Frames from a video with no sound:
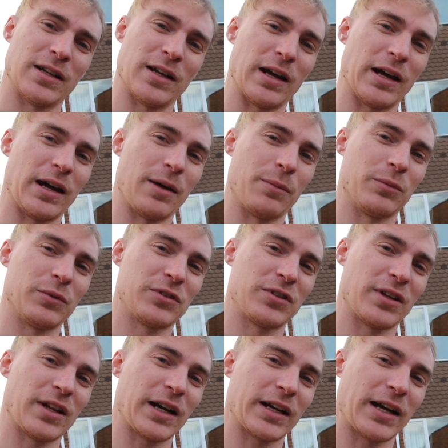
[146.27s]

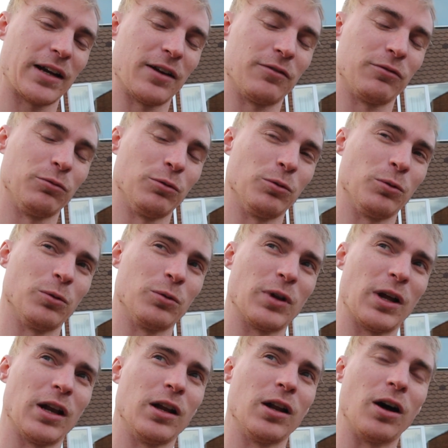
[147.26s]
So that kind of ruled
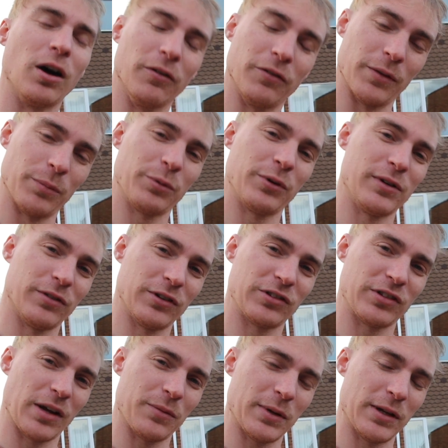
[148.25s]
a lot of the previous
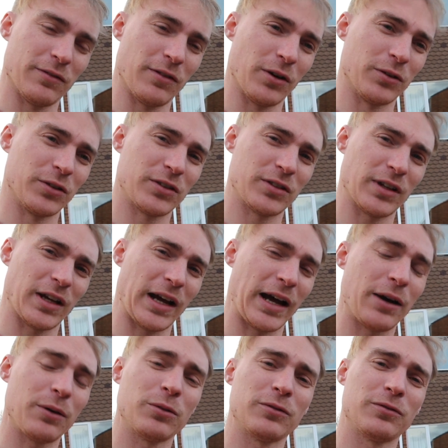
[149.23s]
shape EVOs
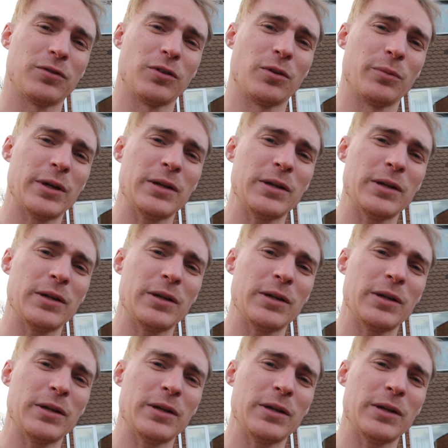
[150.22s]
out for me.